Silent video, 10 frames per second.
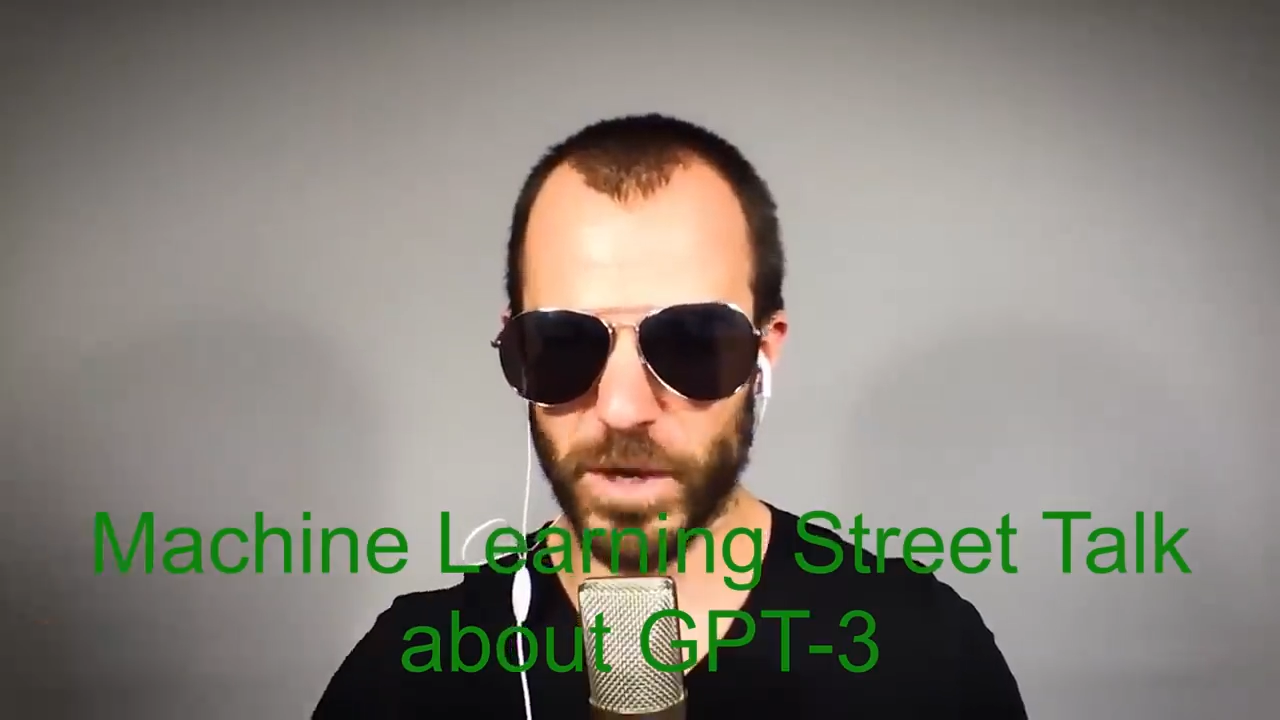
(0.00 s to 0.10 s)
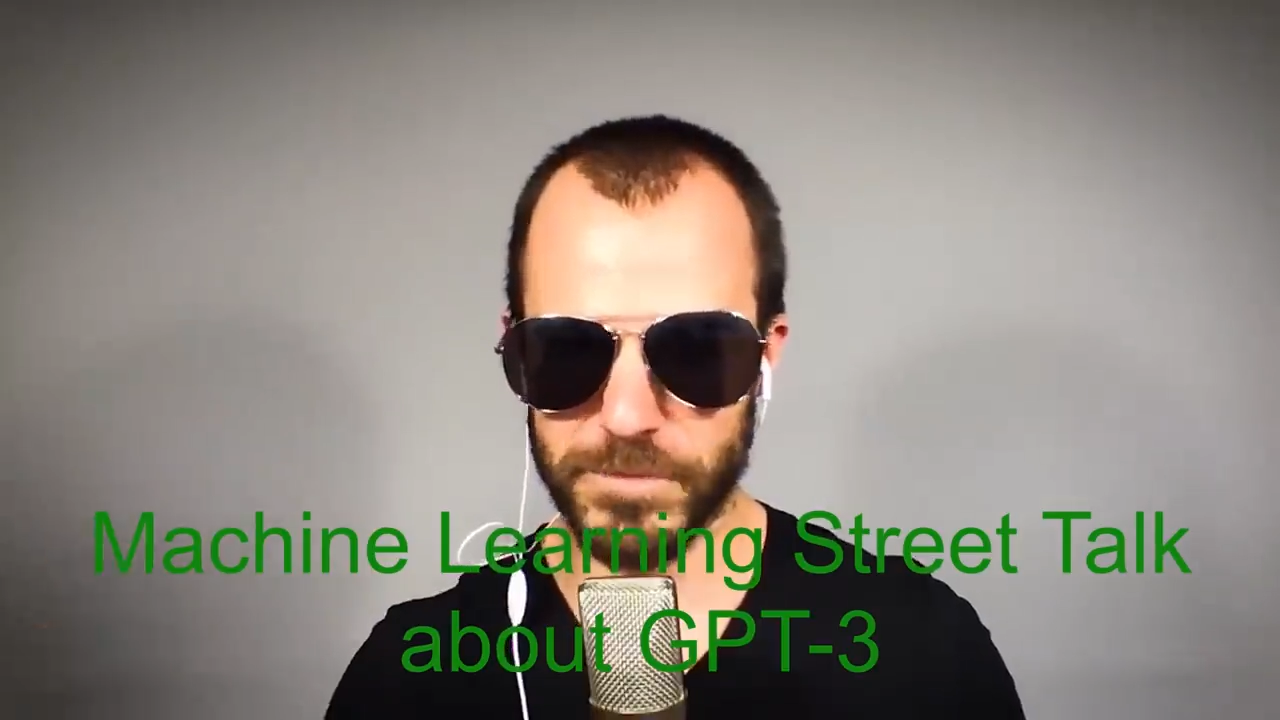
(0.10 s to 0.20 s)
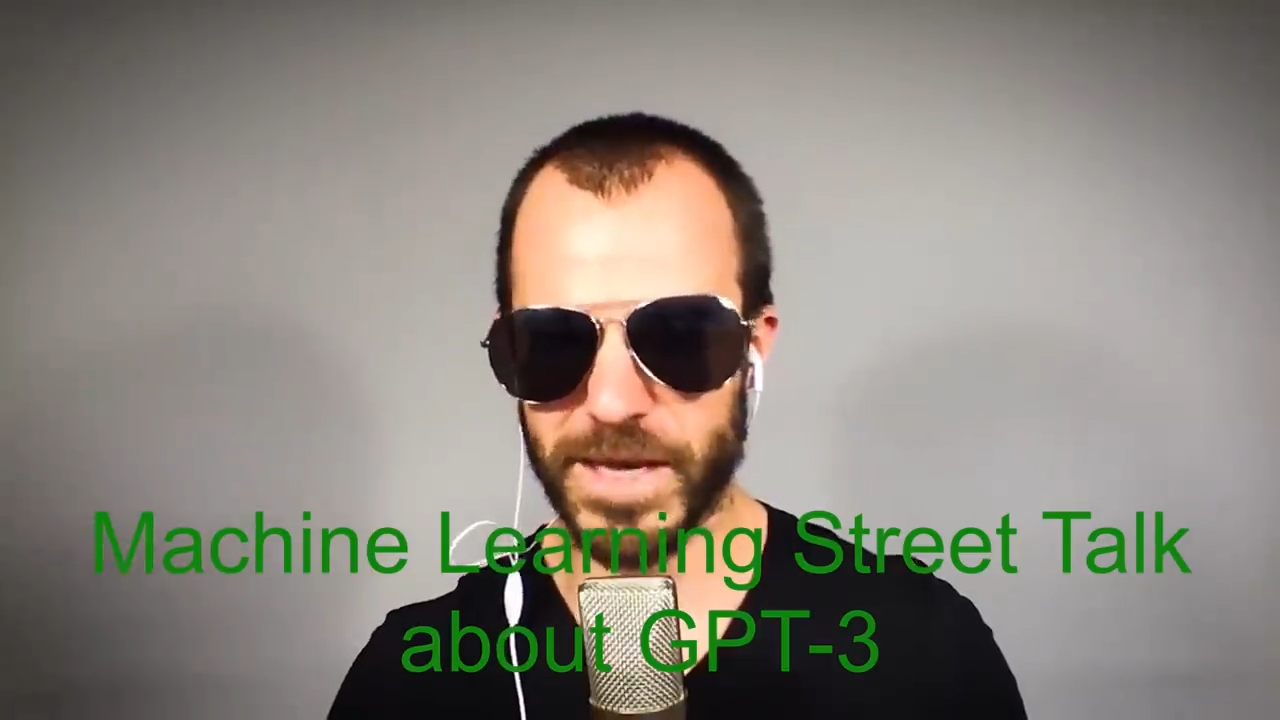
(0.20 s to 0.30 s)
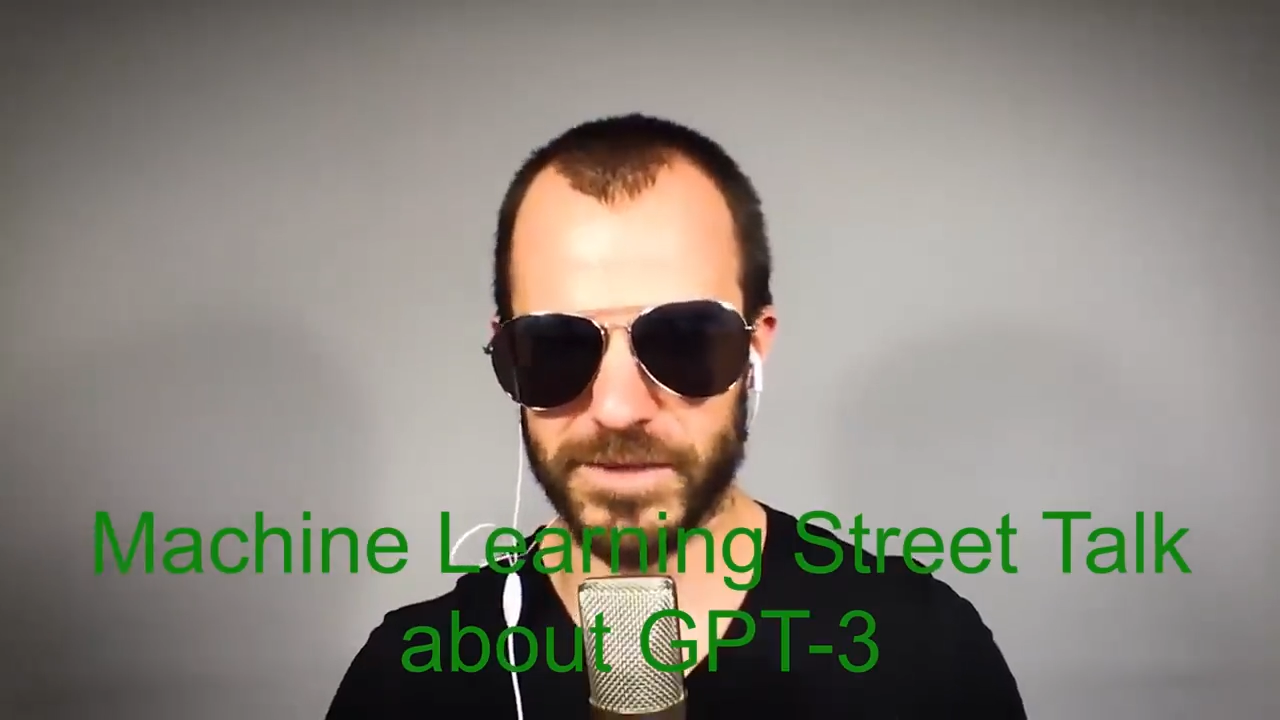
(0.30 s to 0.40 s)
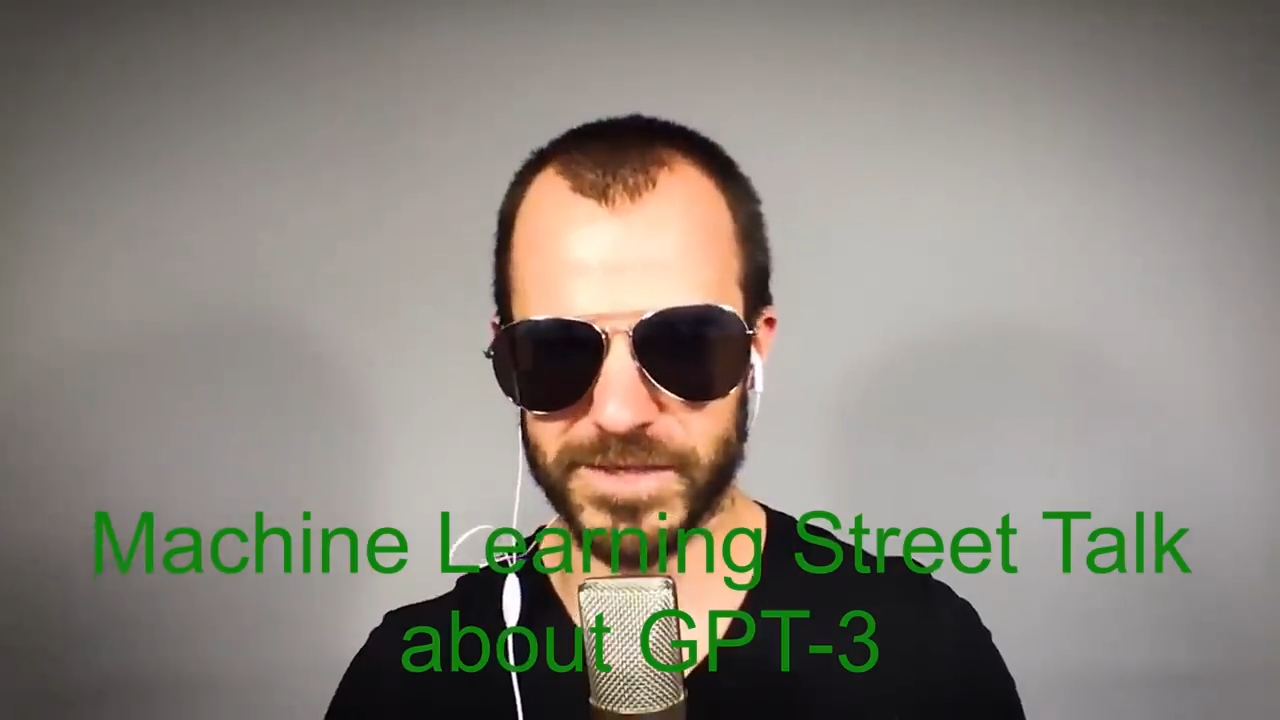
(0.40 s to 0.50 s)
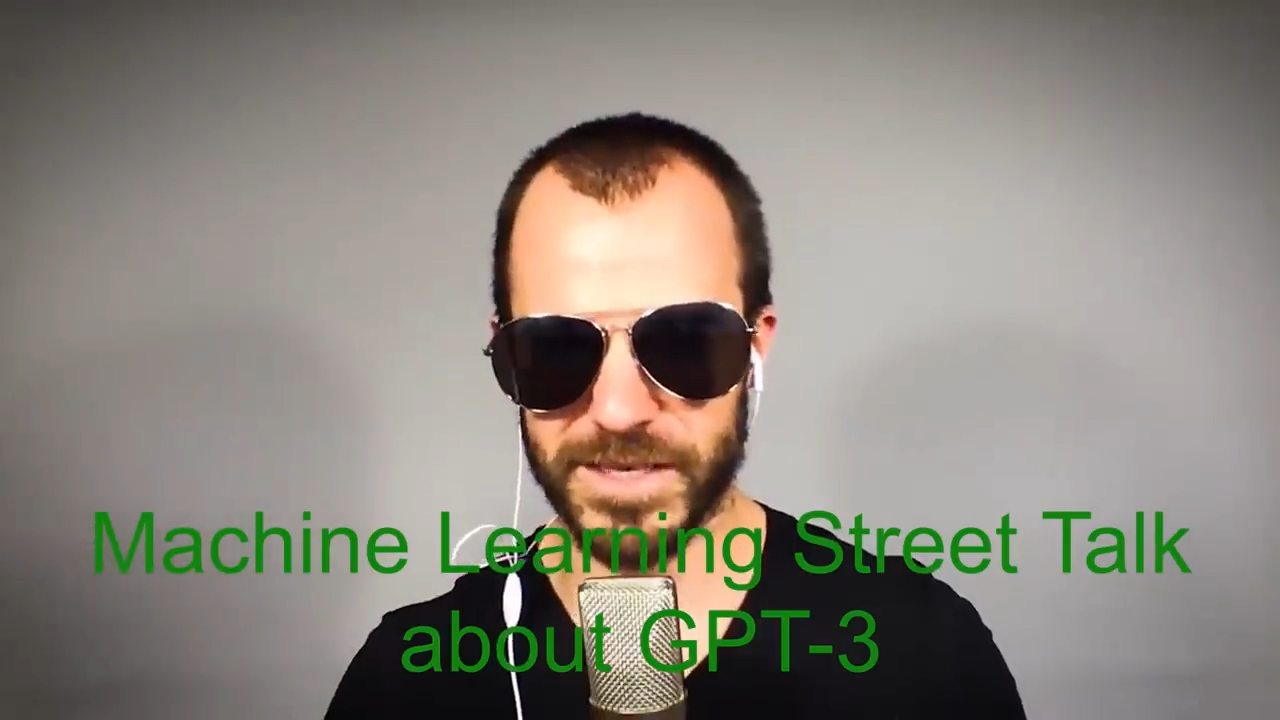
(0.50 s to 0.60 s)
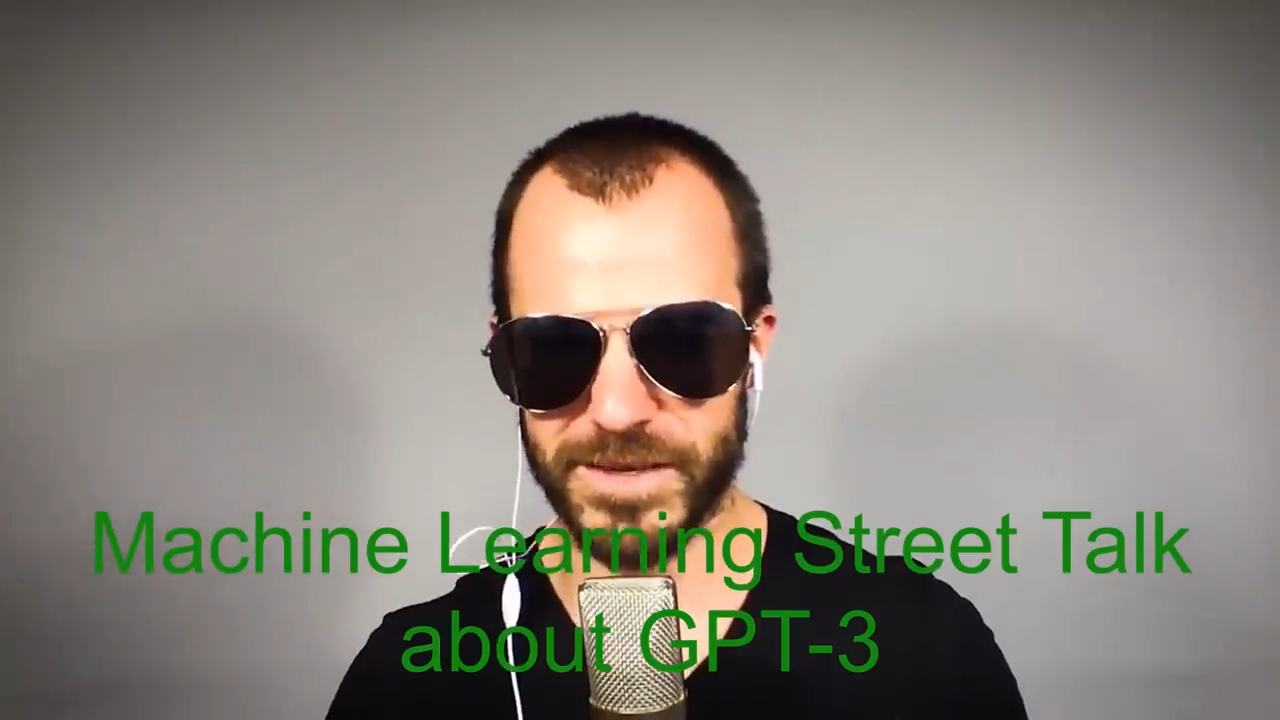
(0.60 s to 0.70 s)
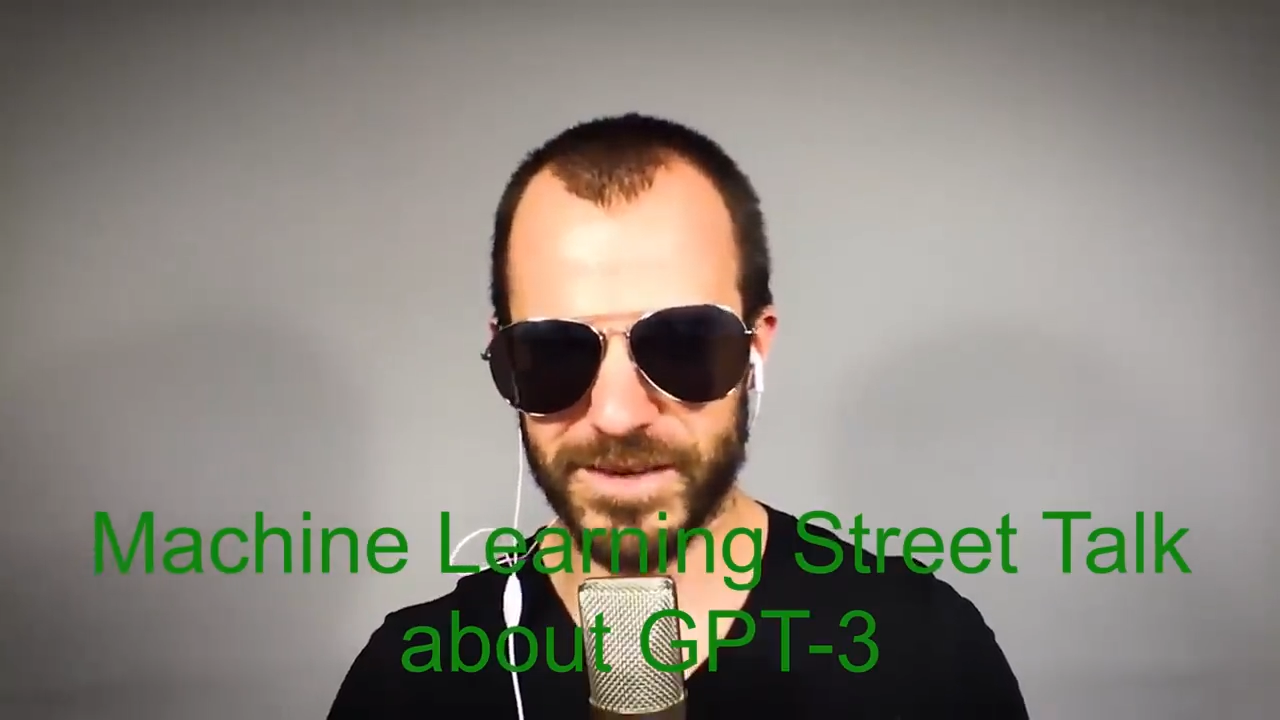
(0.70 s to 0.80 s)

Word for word: penalty.